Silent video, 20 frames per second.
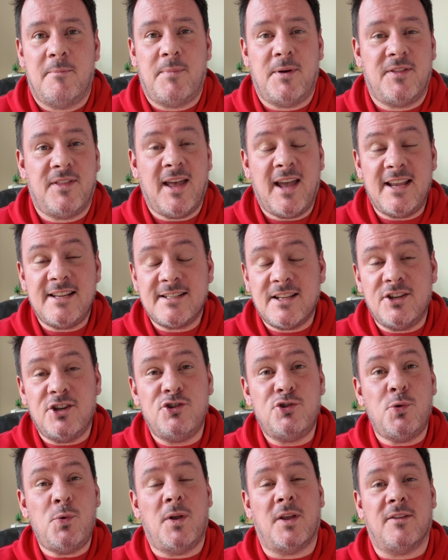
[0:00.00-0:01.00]
But that is
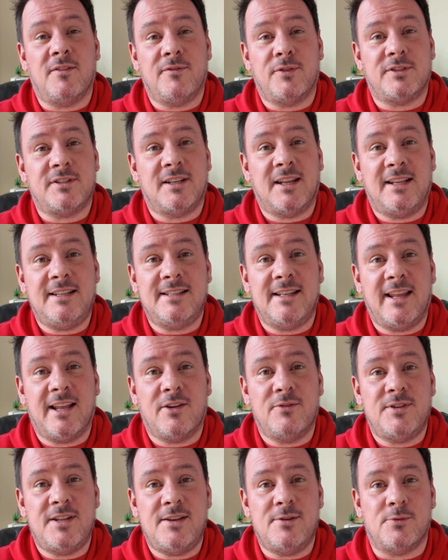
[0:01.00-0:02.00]
going to do it for today's
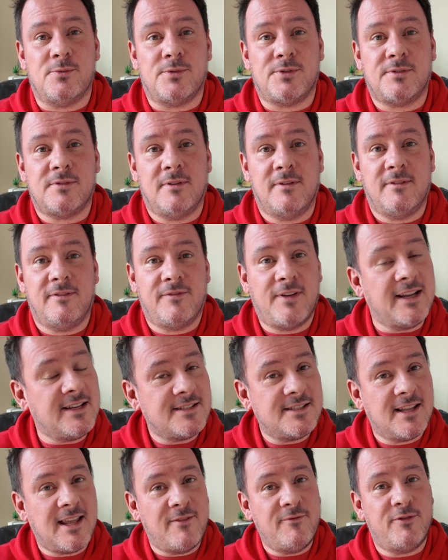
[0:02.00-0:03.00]
LEGO deals.
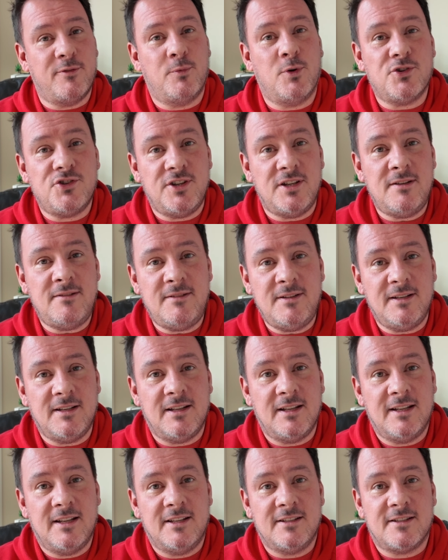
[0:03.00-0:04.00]
Thanks again for watching.
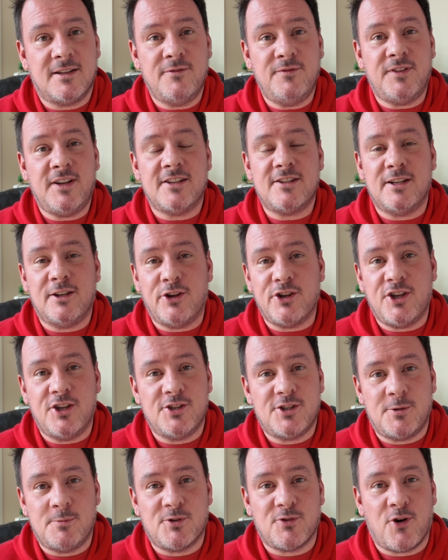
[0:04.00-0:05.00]
Don't forget to like
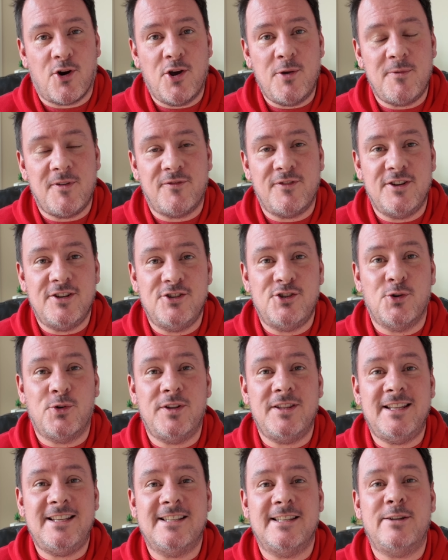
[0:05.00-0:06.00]
and subscribe if you're
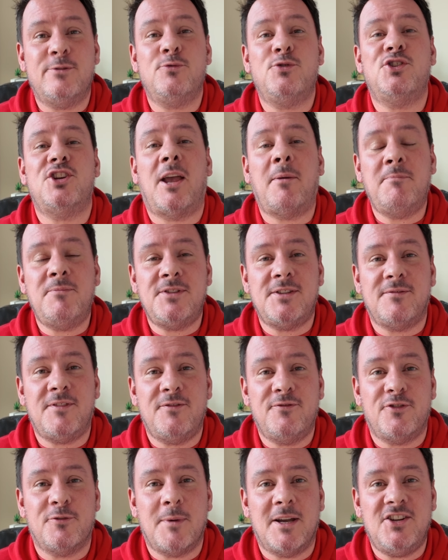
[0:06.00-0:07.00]
enjoying these little gems of
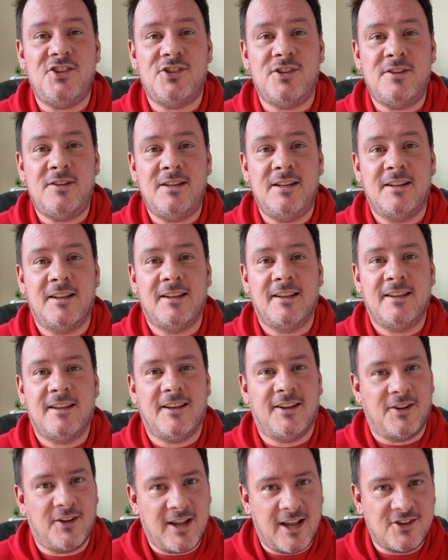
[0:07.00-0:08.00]
information,
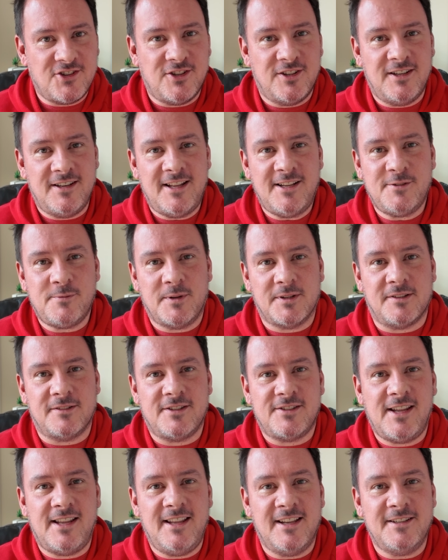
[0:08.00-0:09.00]
and I'll catch you in the next one.
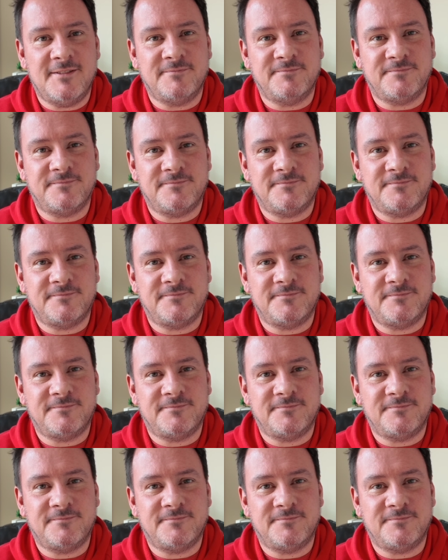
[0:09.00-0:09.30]
See ya.